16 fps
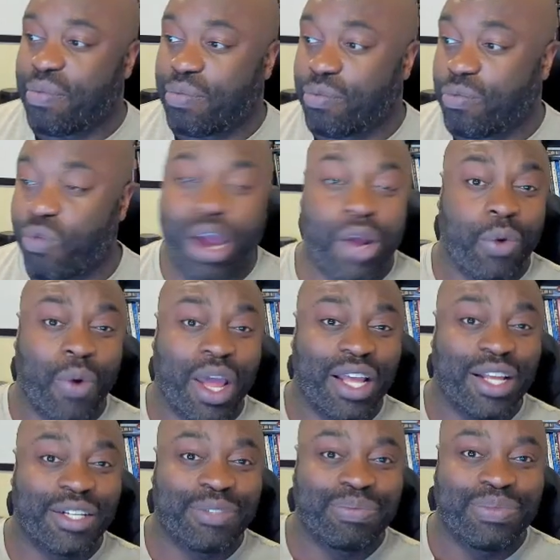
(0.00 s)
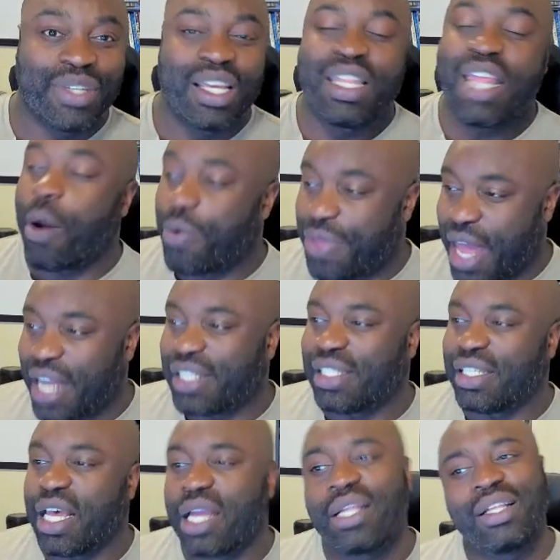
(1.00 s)
right away. Now, with that
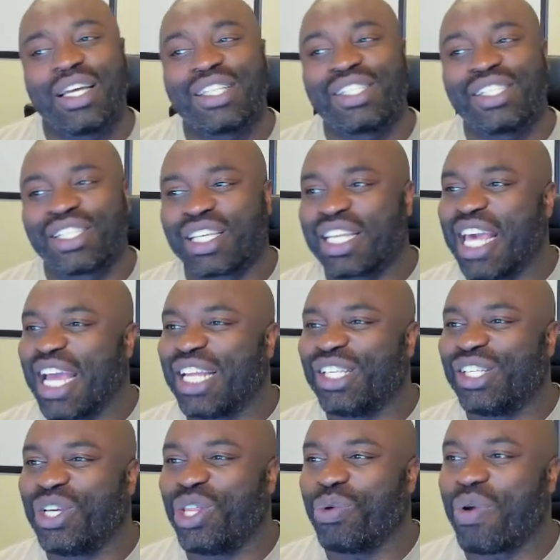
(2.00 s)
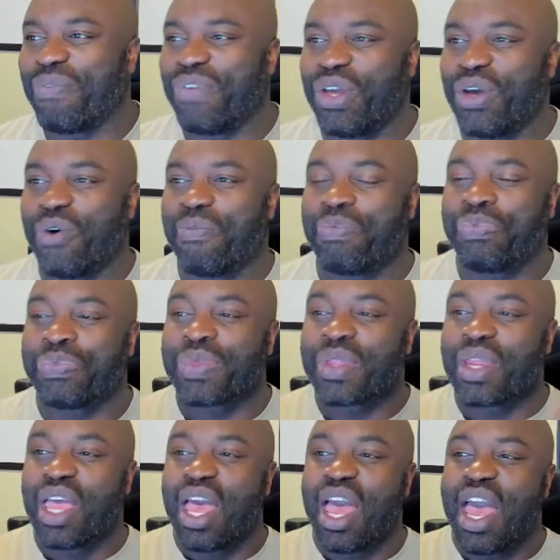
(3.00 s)
said, let's get into the review.
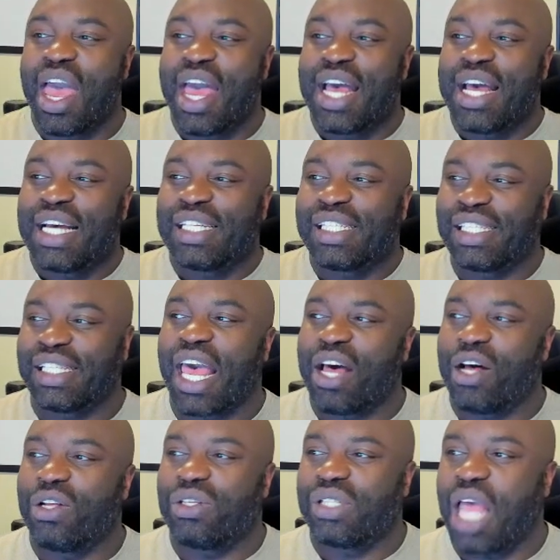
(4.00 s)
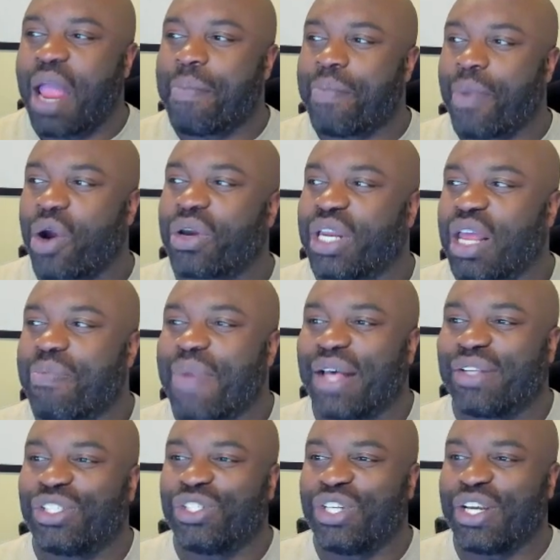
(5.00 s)
Sales and marketing
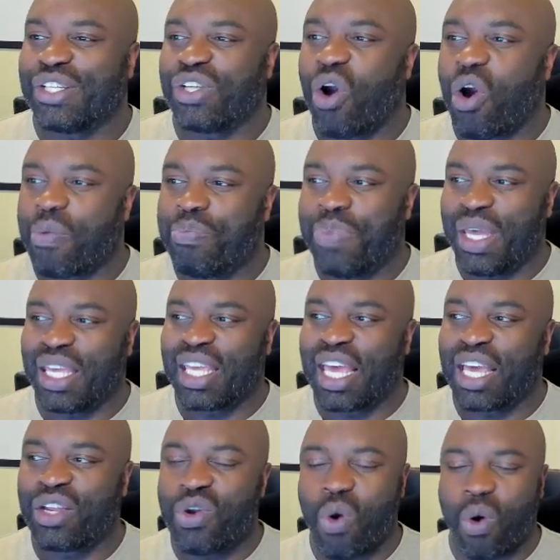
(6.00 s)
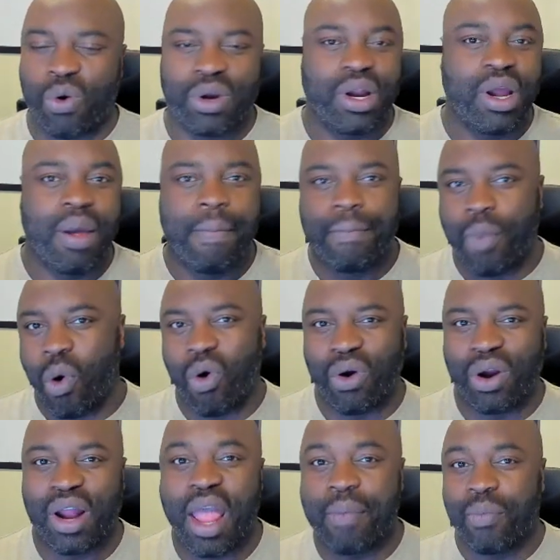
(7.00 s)
messages are being ignored
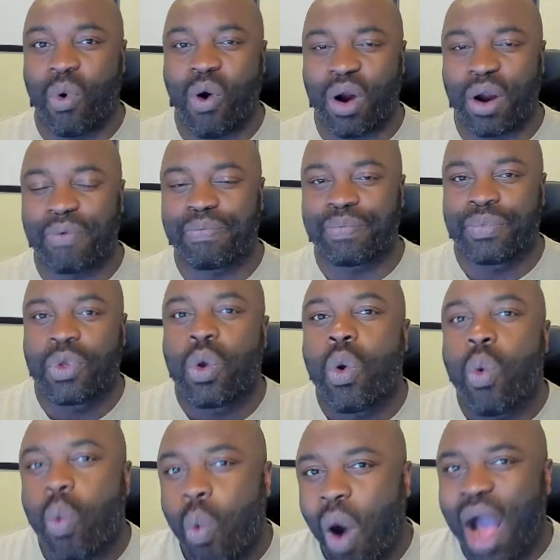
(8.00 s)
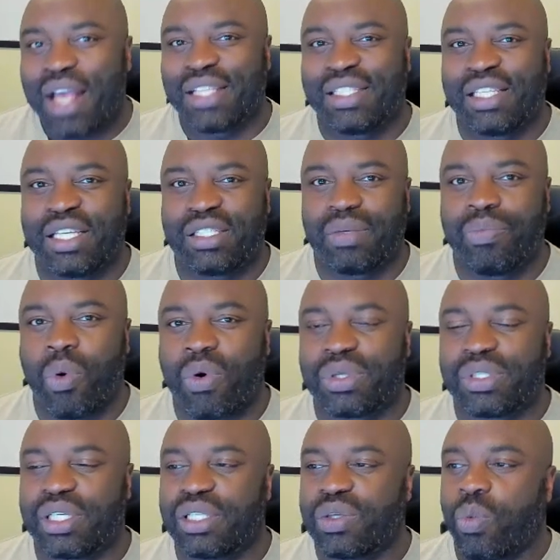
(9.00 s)
more and more. Why is this
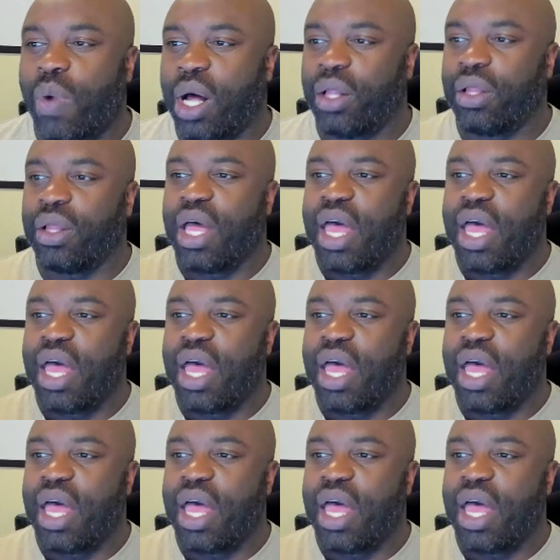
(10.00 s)
important? Well,